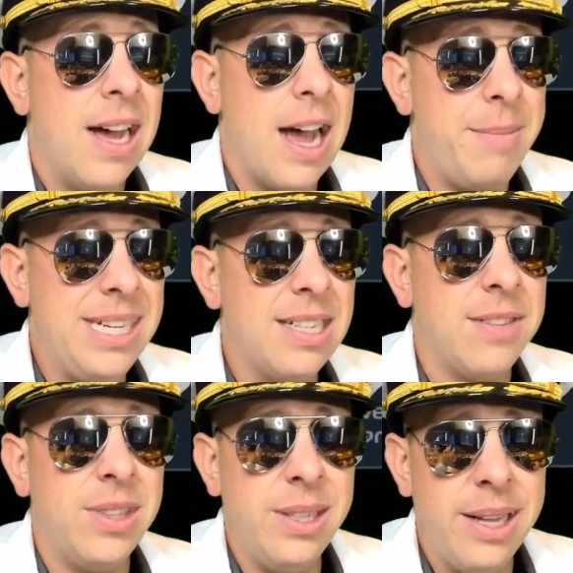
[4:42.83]
He does
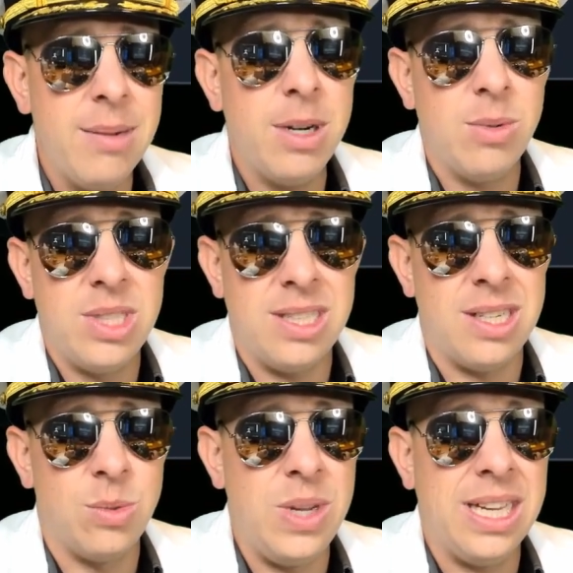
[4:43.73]
have a little bit of
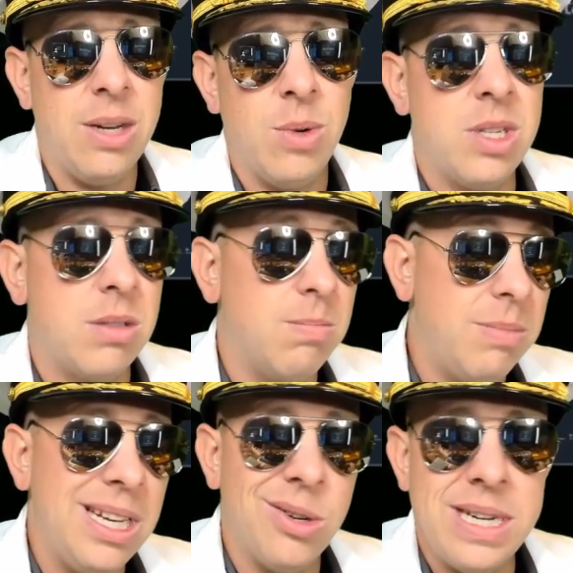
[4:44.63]
resistance weakened, which
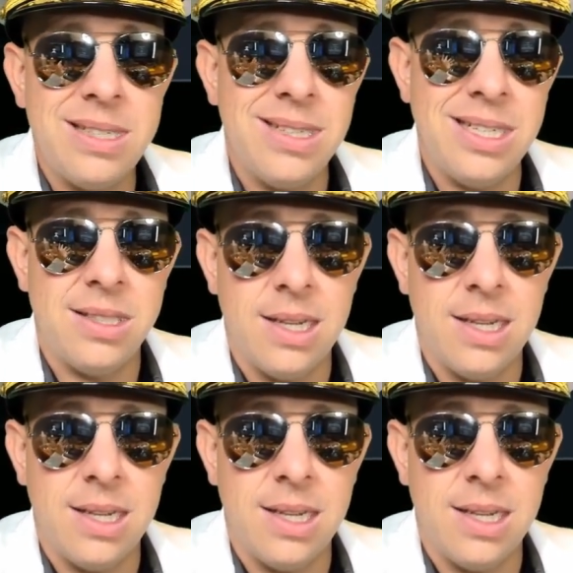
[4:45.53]
increases his,